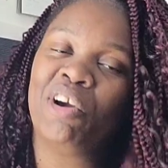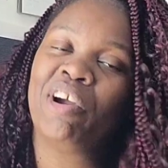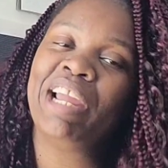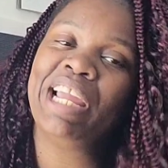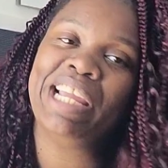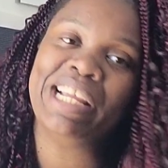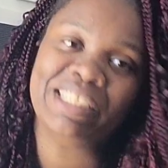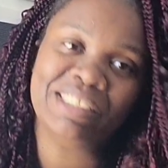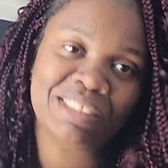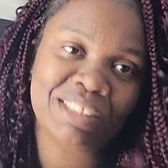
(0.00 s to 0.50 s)
her
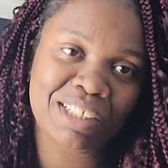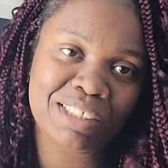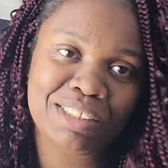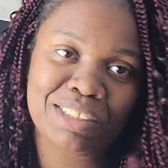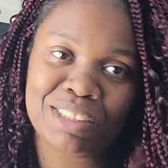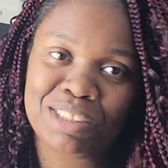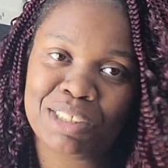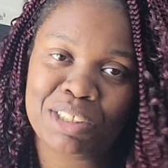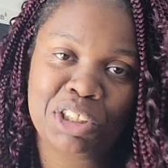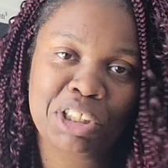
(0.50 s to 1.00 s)

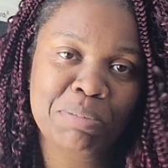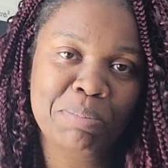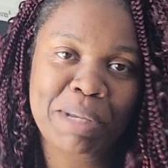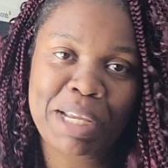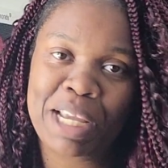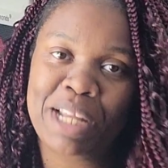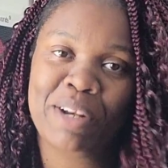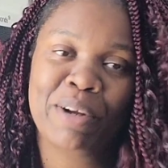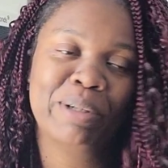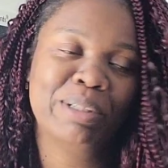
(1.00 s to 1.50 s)
ancestors and she
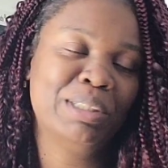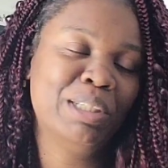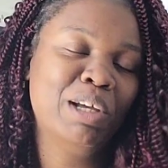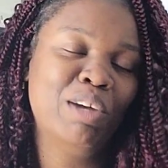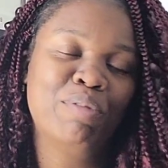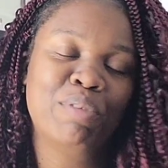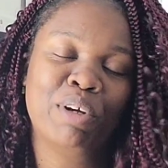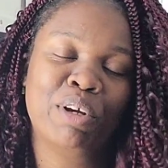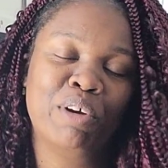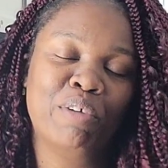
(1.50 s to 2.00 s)
made
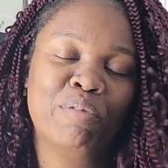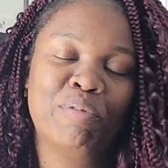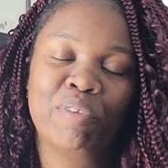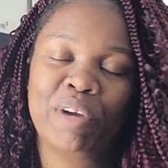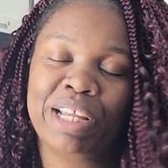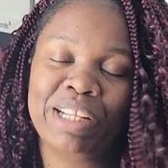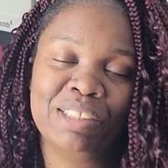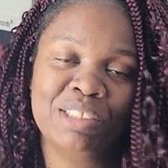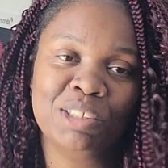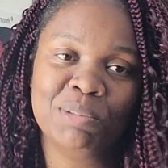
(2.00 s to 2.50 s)
herself and her
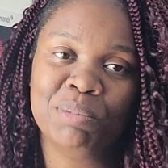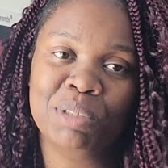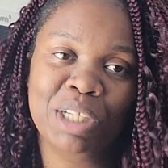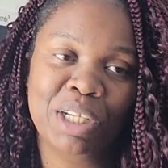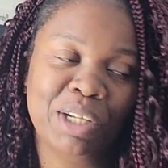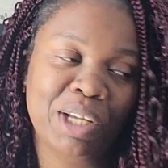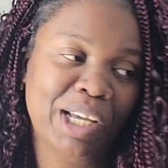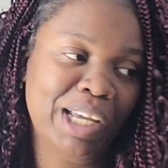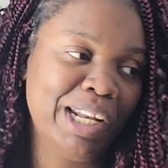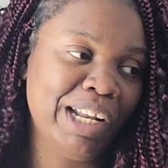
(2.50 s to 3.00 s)
friends some
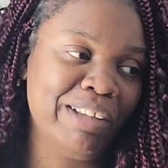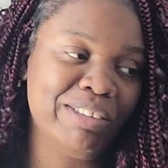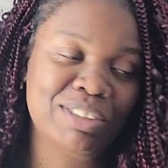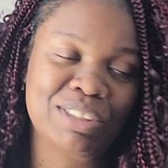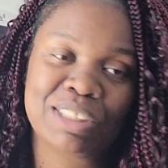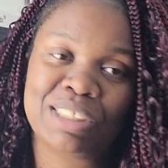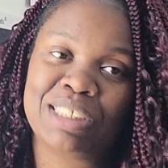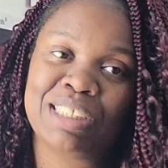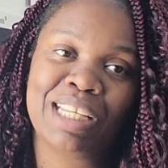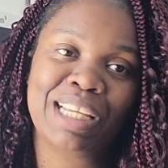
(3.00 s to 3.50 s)
dinner and I
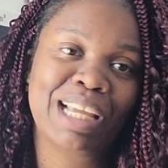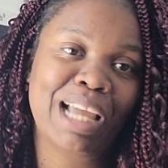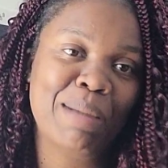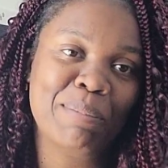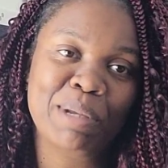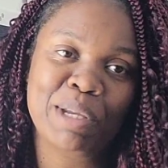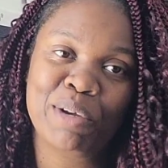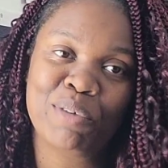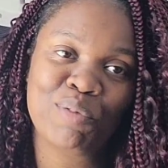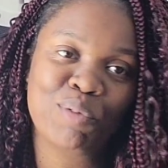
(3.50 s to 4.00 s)
was just like
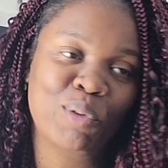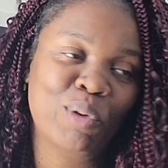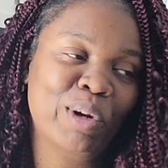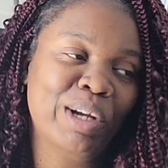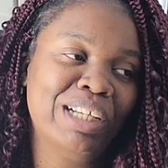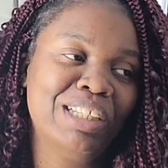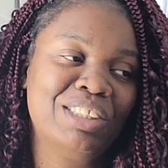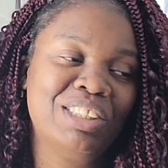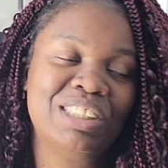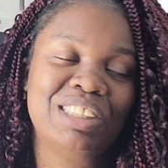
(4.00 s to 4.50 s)
I'm here
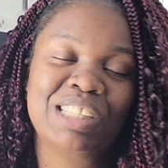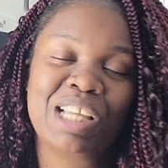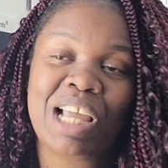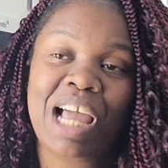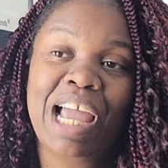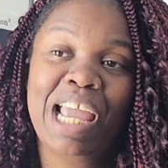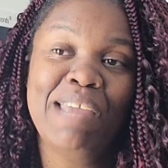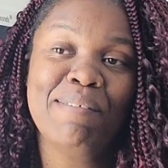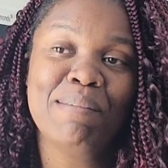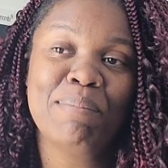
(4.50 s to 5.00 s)
for it and she's like
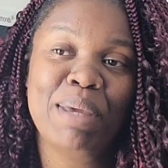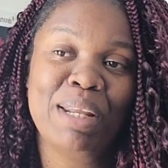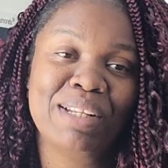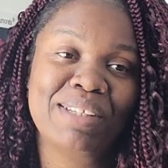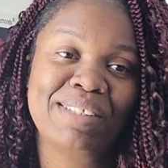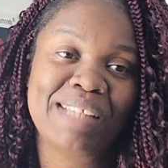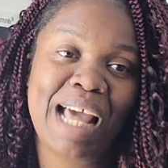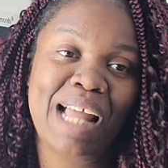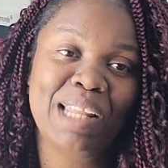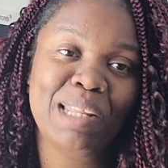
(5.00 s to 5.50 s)
I even made a
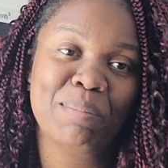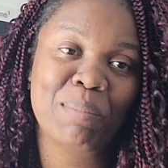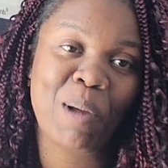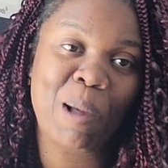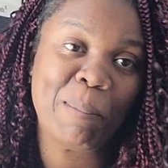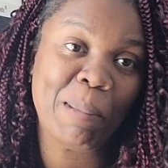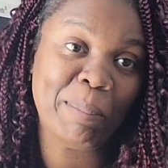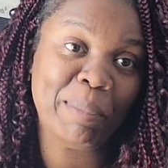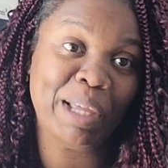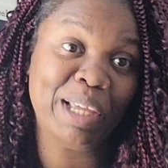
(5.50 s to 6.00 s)
salad
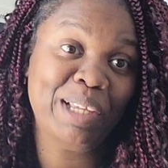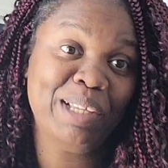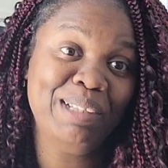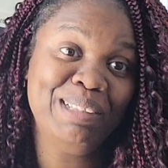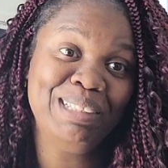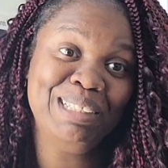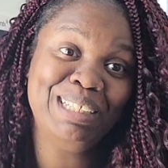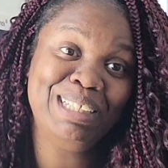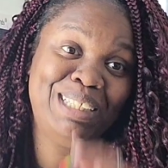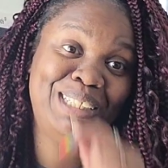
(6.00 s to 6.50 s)
mom I'm like
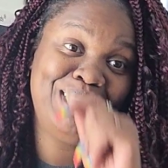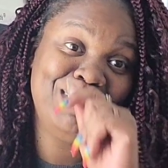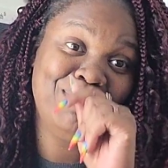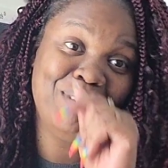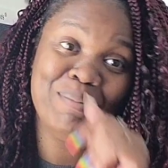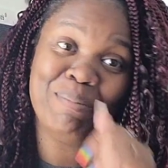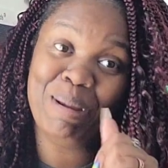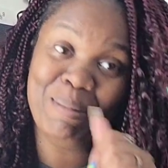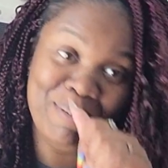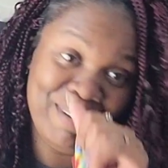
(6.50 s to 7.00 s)
look she
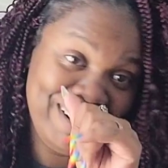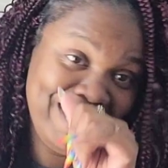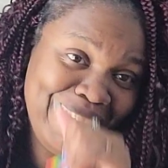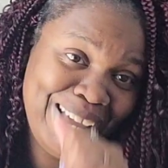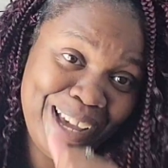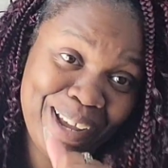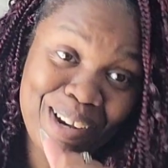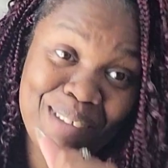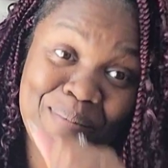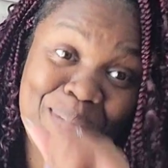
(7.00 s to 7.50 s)
remembered
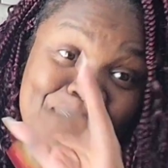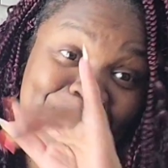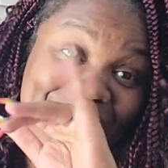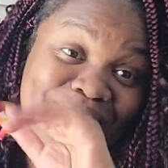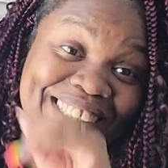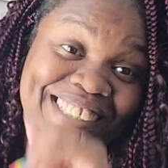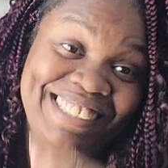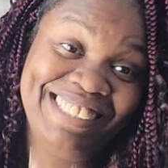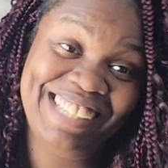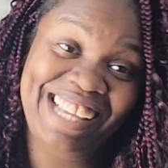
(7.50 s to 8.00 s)
how to make
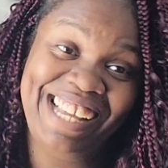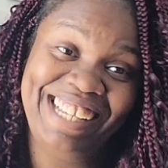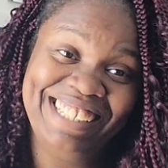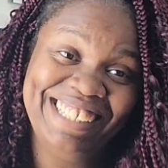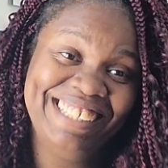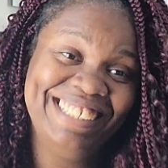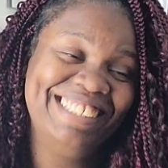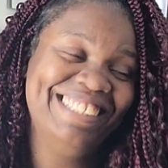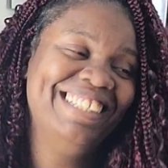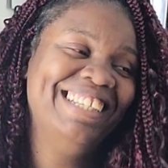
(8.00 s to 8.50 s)
a
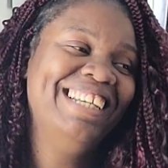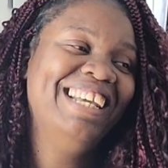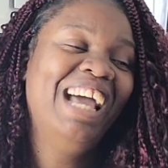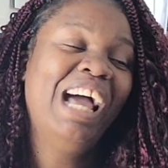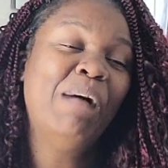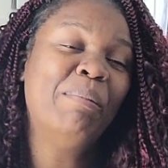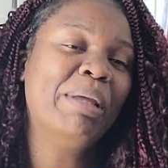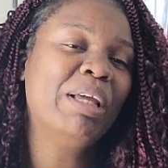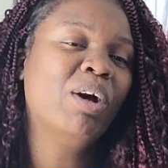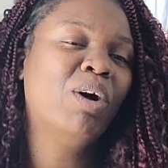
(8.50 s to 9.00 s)
salad
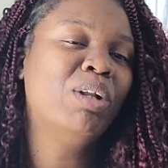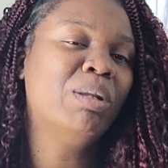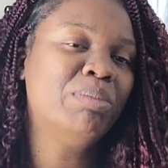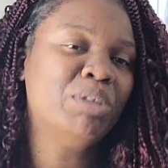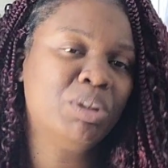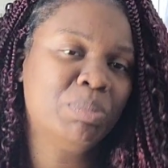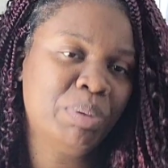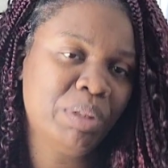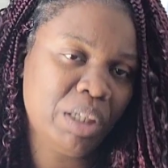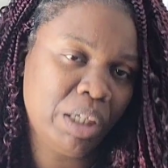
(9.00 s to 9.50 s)
I'm like hold up
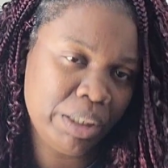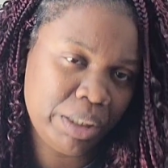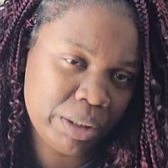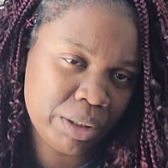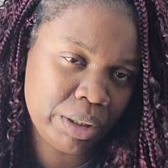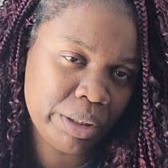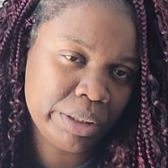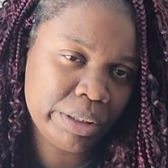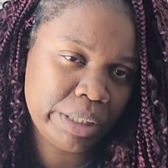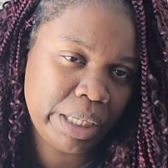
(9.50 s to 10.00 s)
did you put
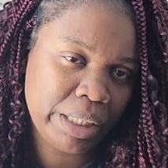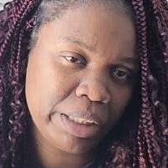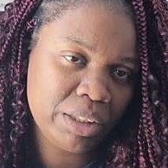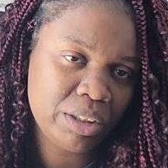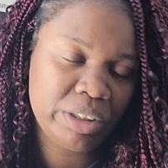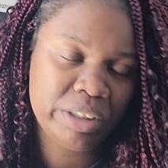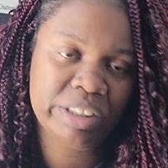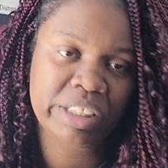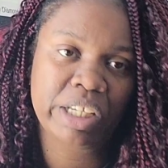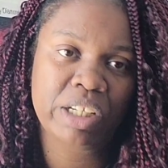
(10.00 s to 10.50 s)
onions in the salad and
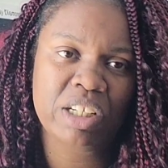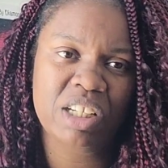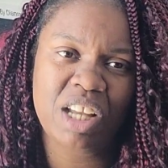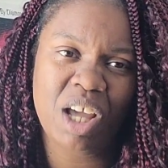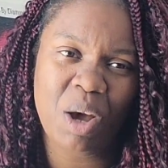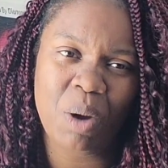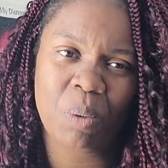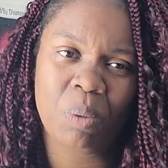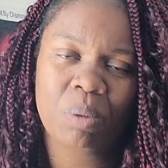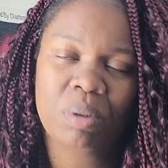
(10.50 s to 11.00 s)
she's like
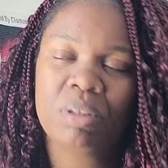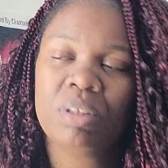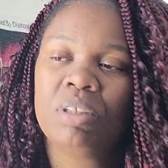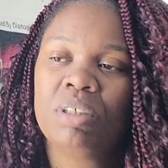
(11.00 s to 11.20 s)
no